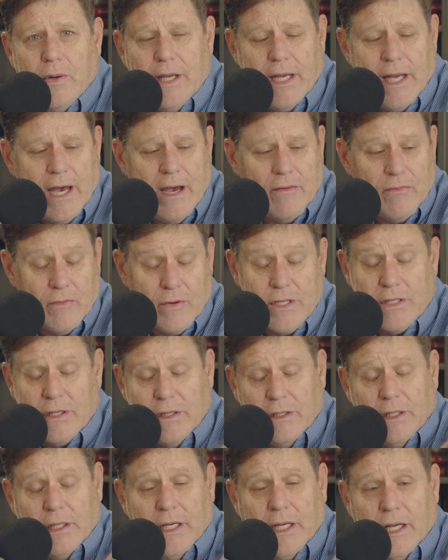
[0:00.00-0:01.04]
We have
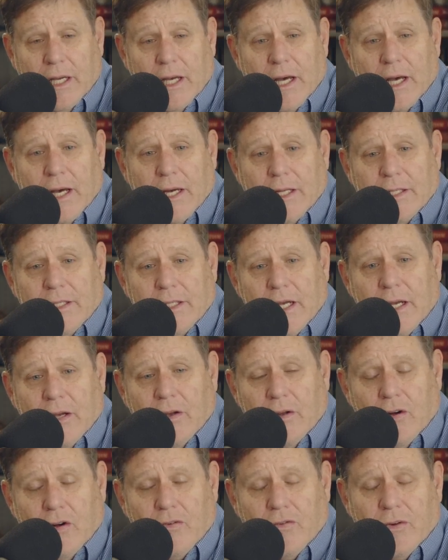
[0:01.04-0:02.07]
recently
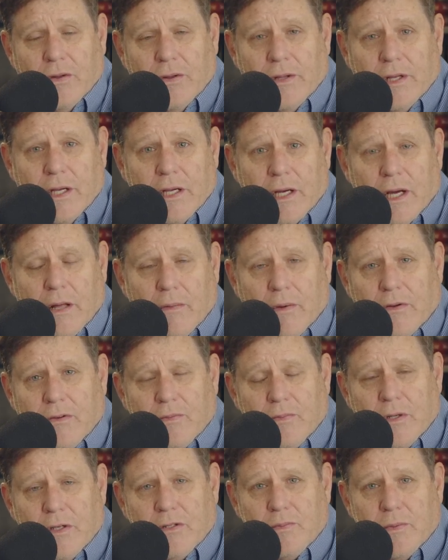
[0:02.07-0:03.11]
taken over the Colorado
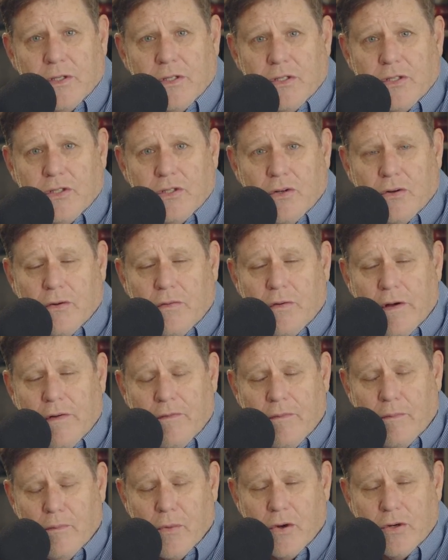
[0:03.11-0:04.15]
Springs Business Journal,
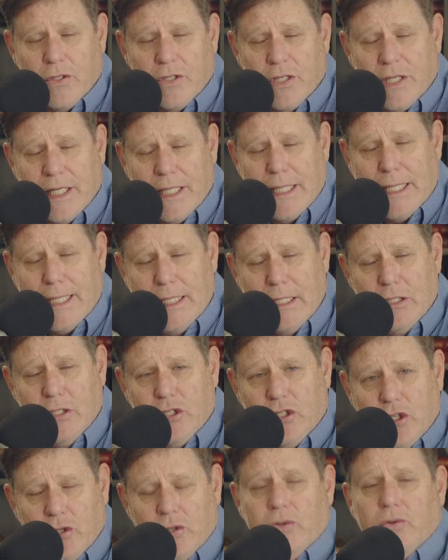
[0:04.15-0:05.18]
have merged it
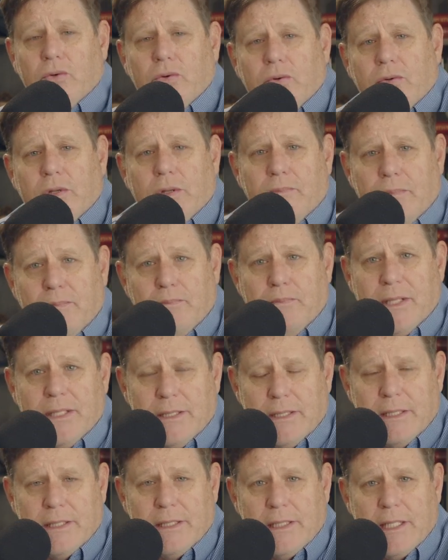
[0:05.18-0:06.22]
into the
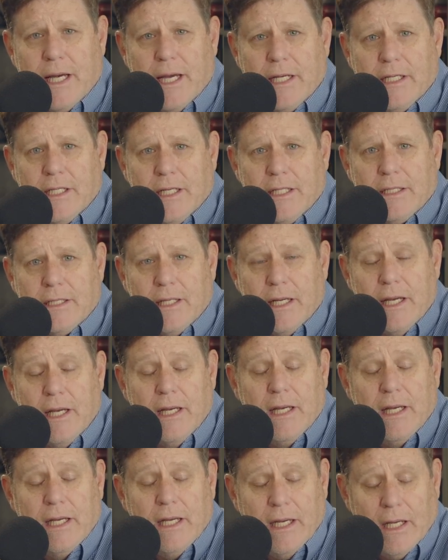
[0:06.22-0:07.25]
Business Digest.
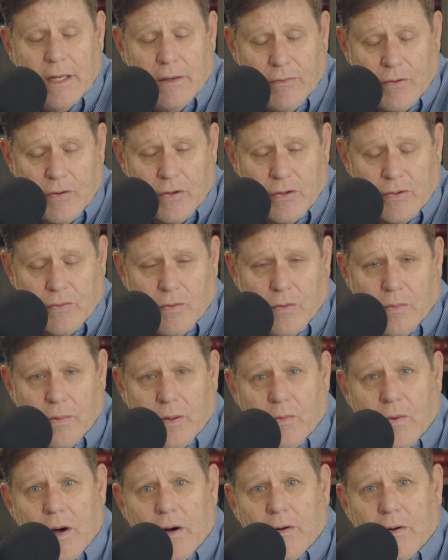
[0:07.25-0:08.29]
And of course, we'll
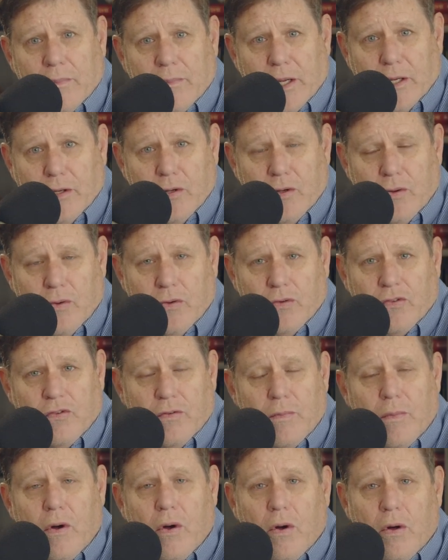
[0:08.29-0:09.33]
be welcoming news
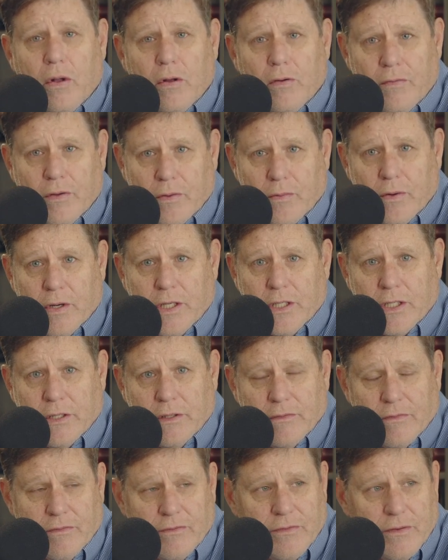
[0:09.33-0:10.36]
from all over the
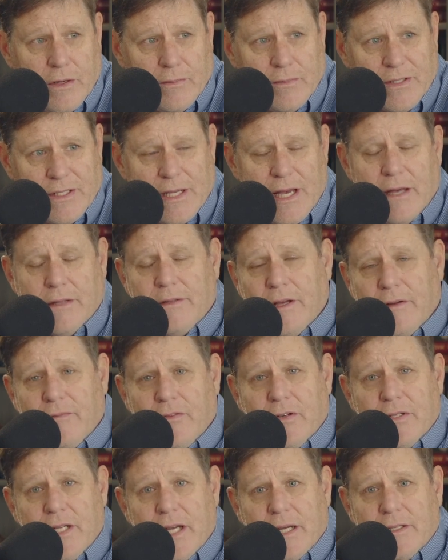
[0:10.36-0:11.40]
region, from South
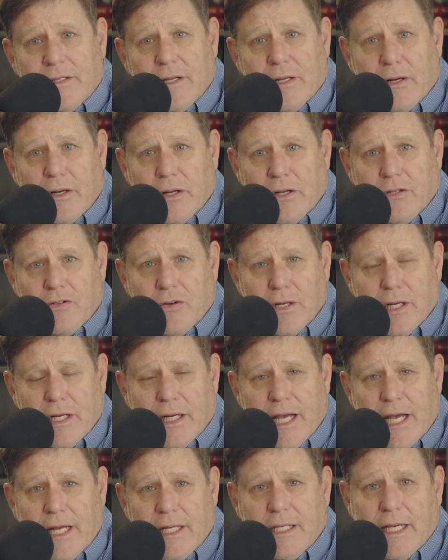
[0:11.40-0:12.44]
Denver Tech Center to
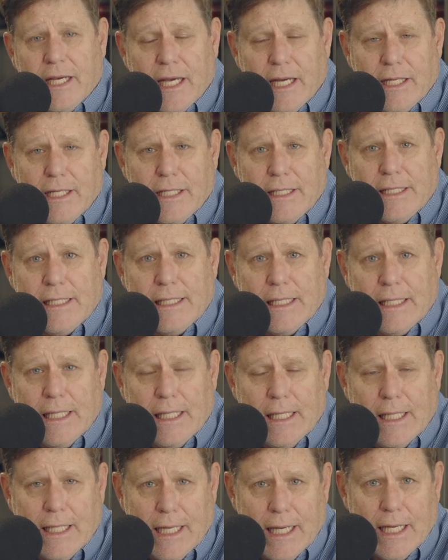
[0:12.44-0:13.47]
Trinidad, Canyon
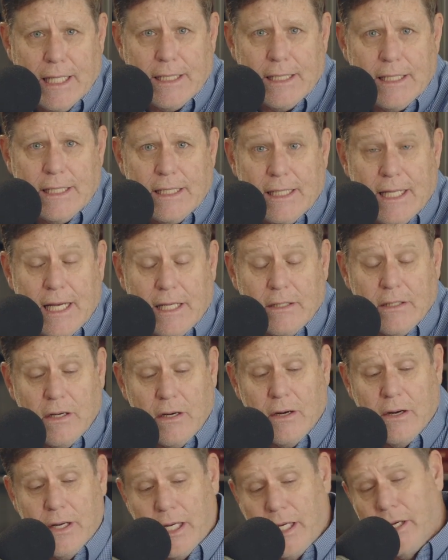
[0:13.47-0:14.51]
City to Kansas. That's
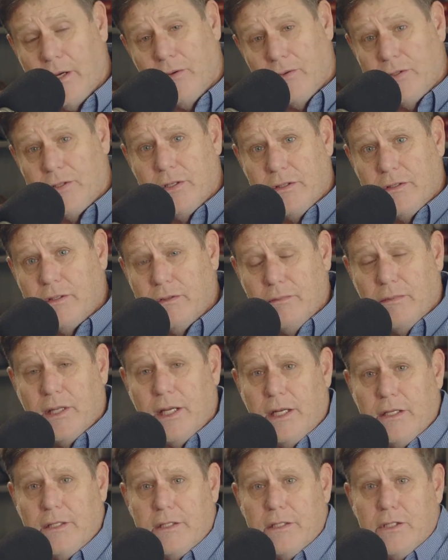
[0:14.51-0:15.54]
our ecosystem,
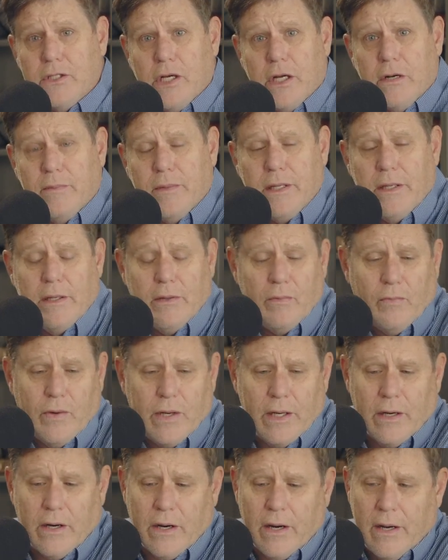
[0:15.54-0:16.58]
ladies and gentlemen. And
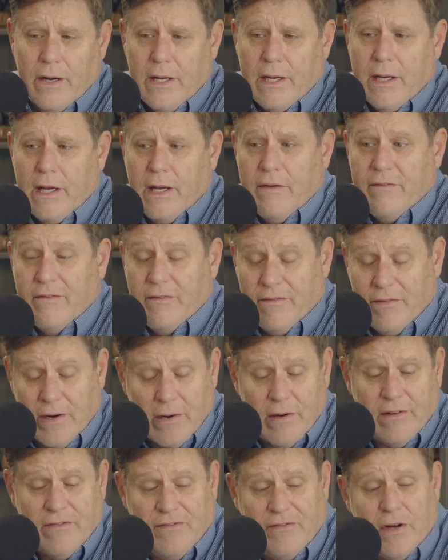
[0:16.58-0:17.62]
we are
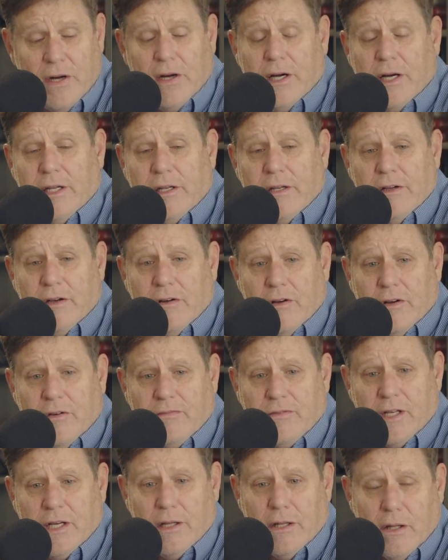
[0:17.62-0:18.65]
very fond
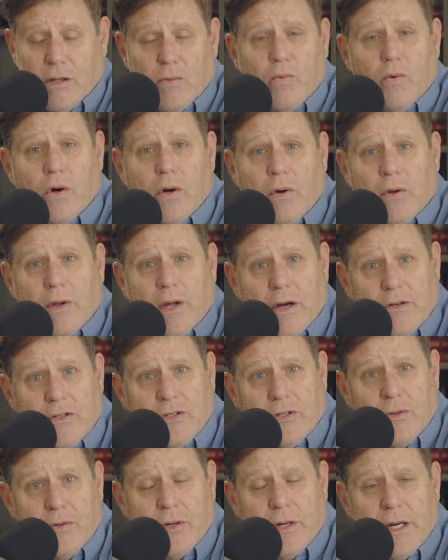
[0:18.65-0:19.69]
of telling the world our
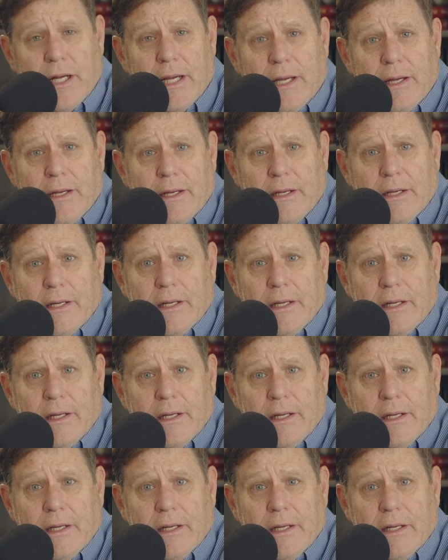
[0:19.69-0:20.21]
story